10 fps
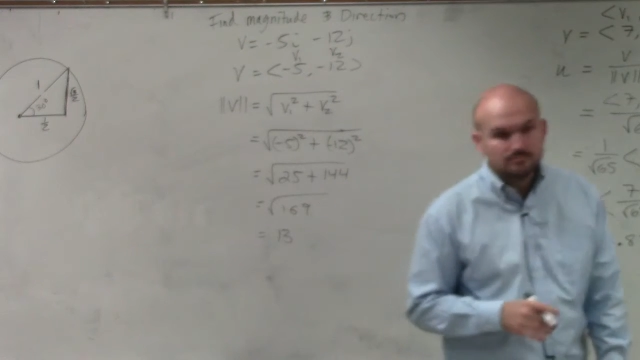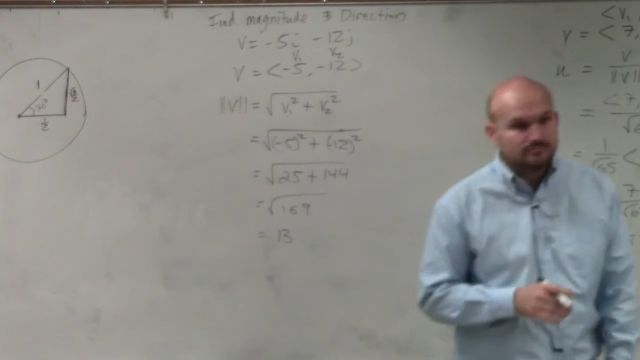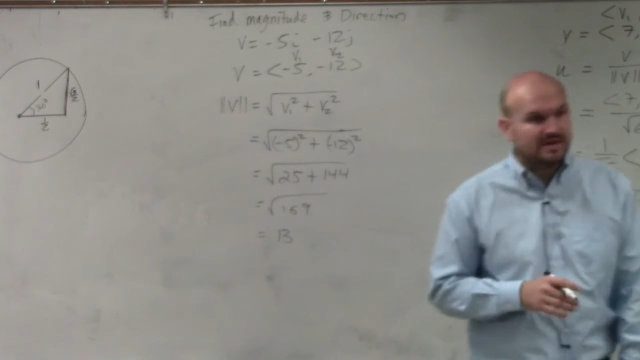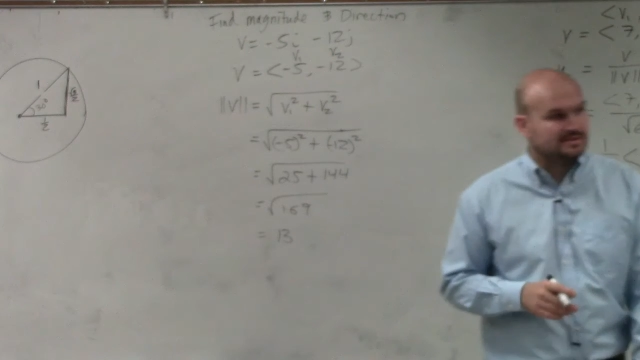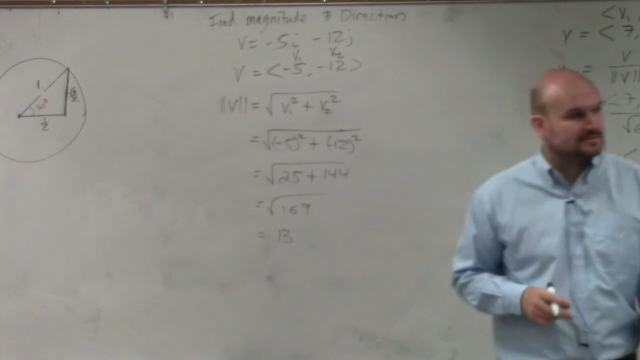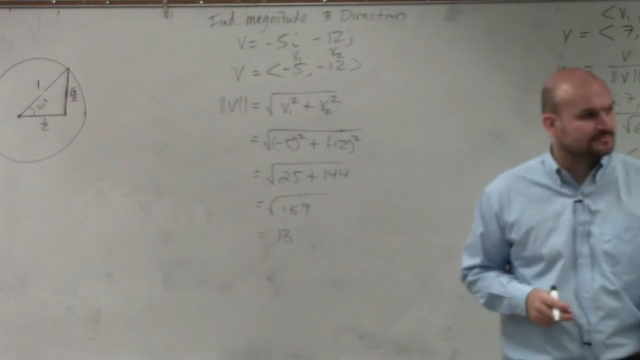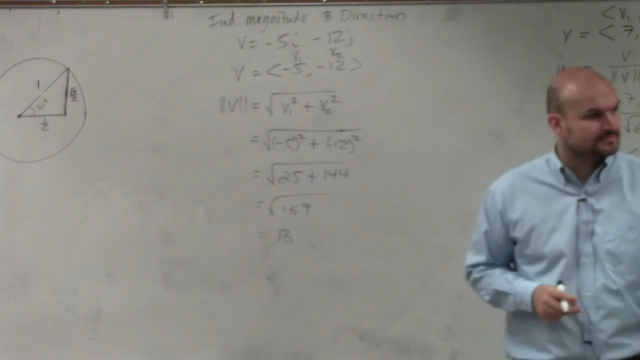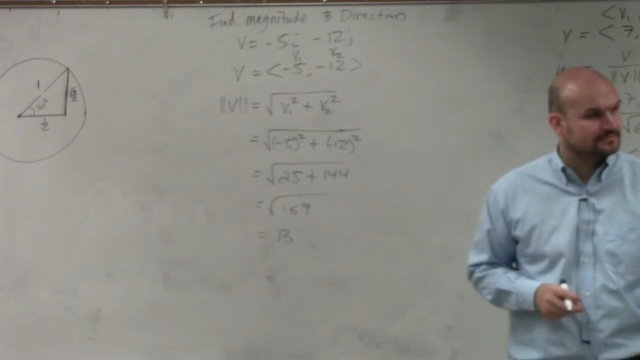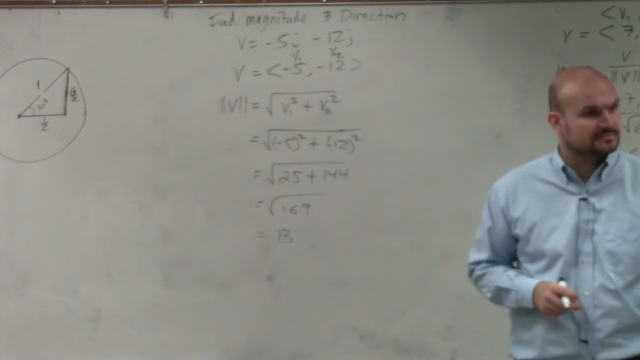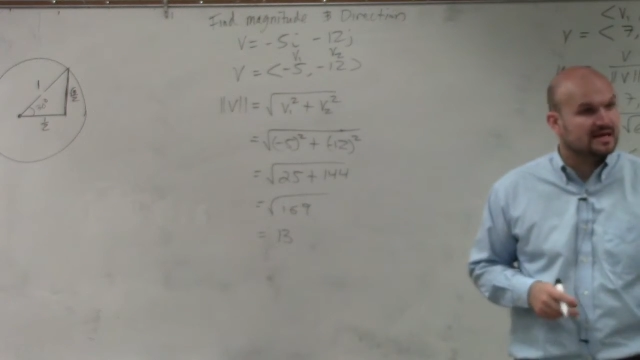Right?
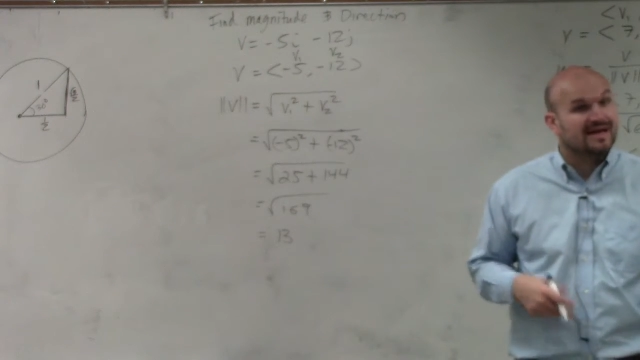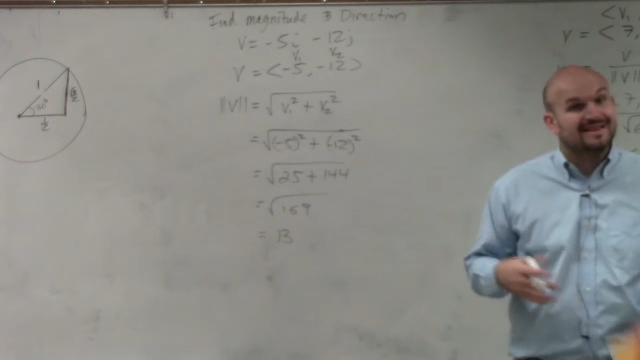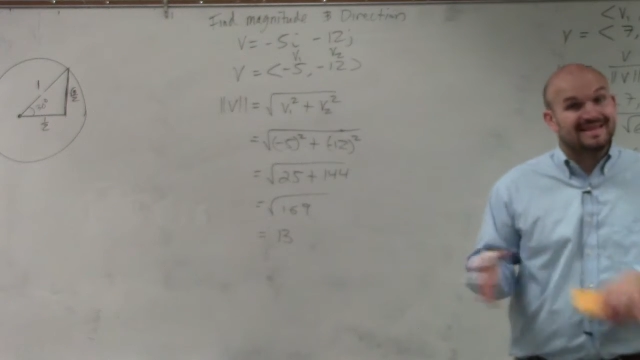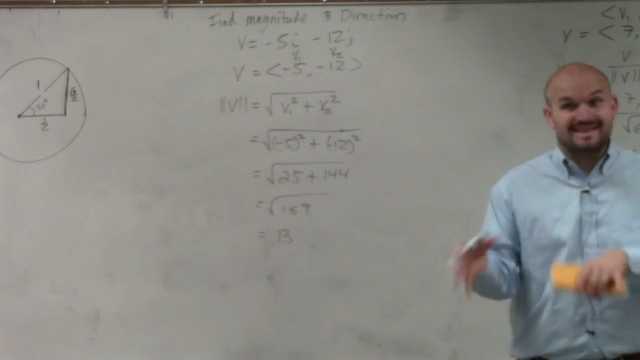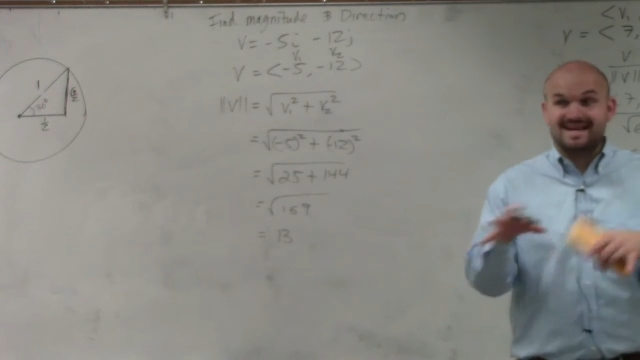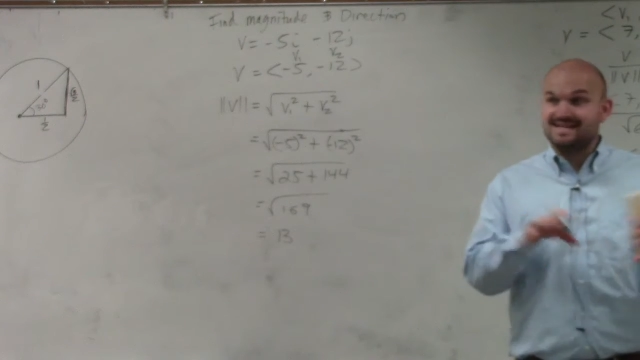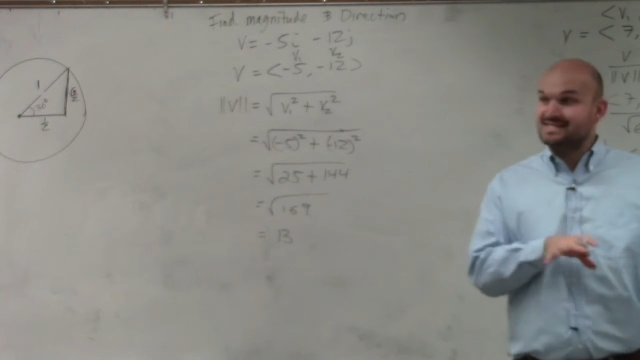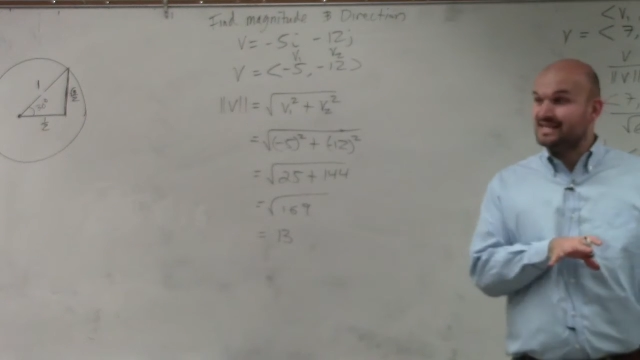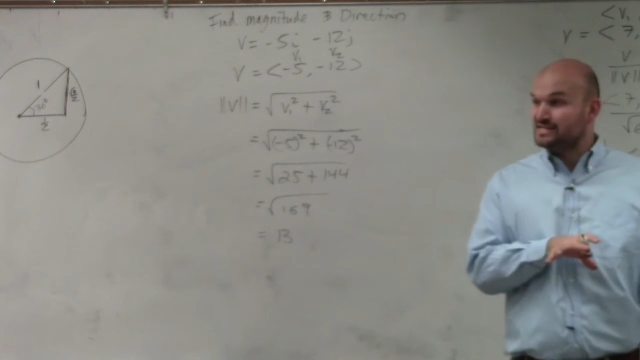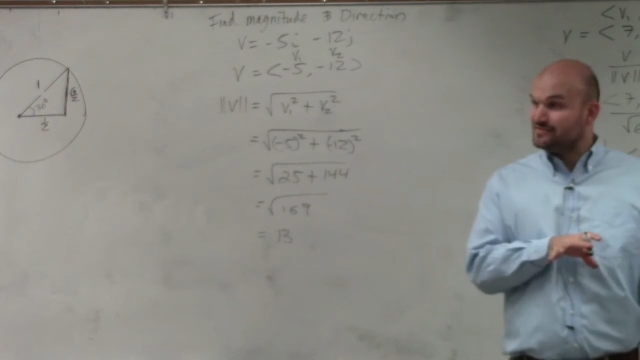Then the next
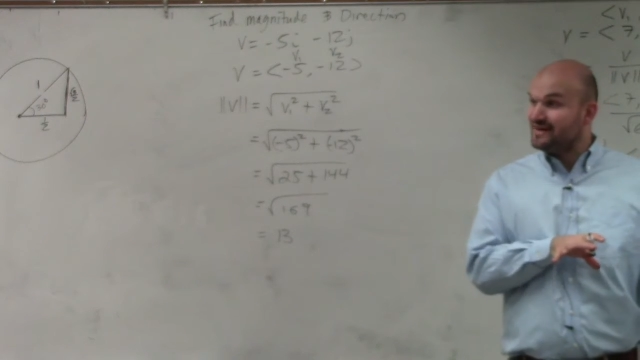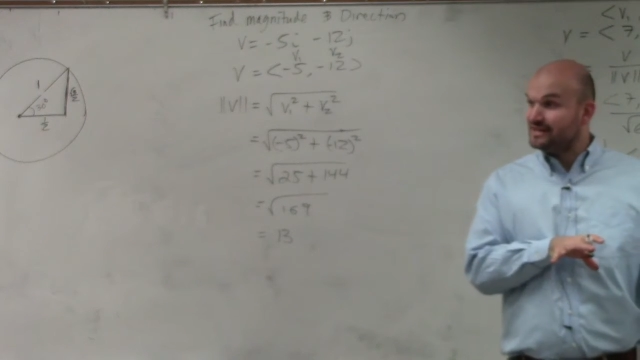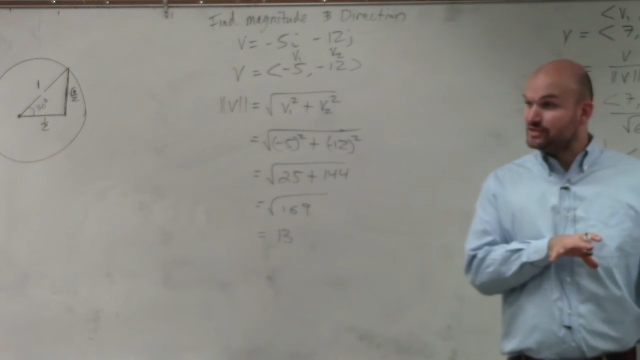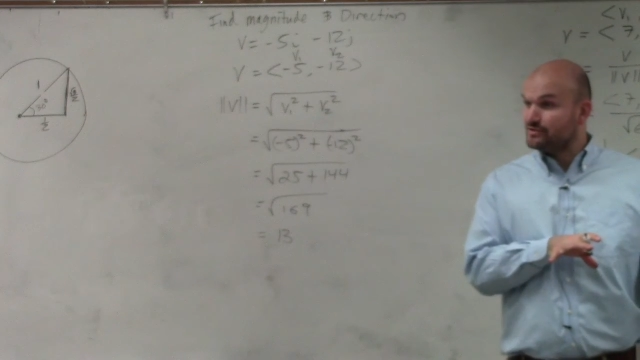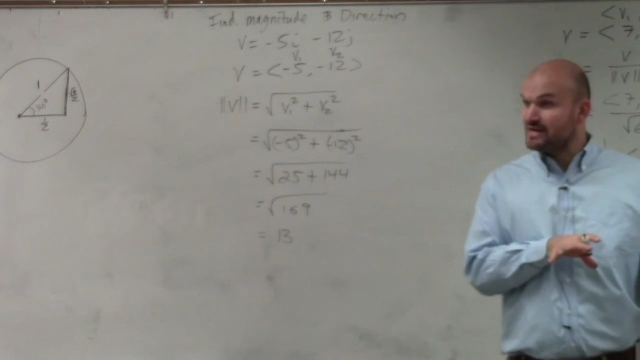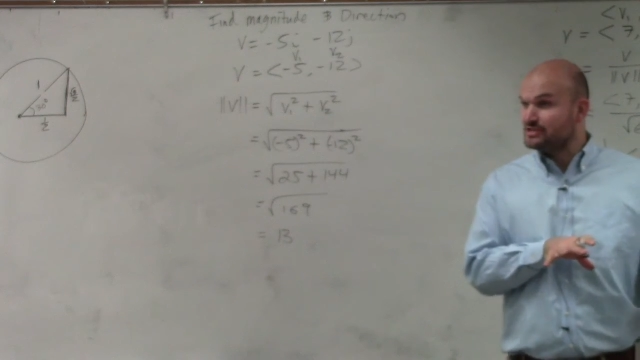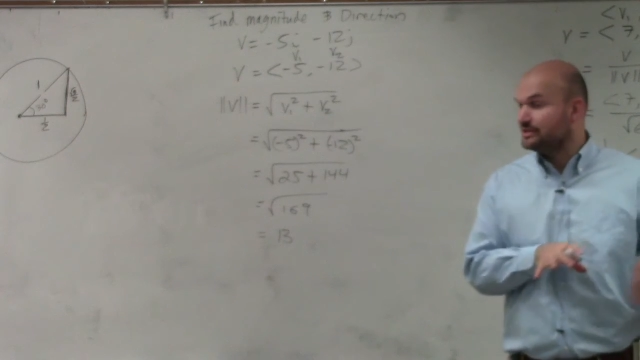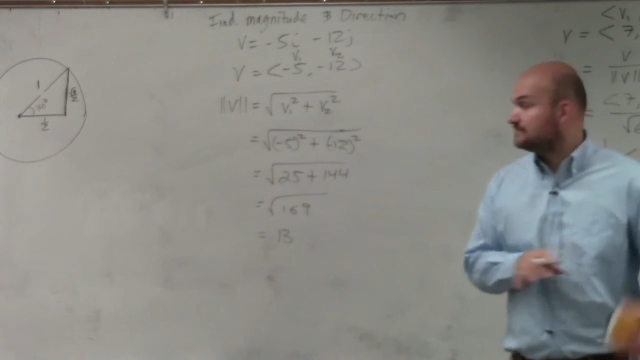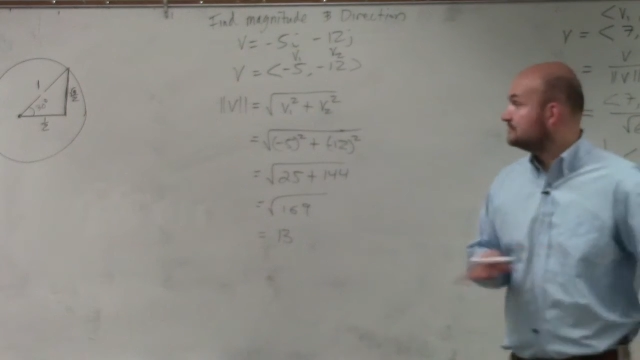thing is to find the direction.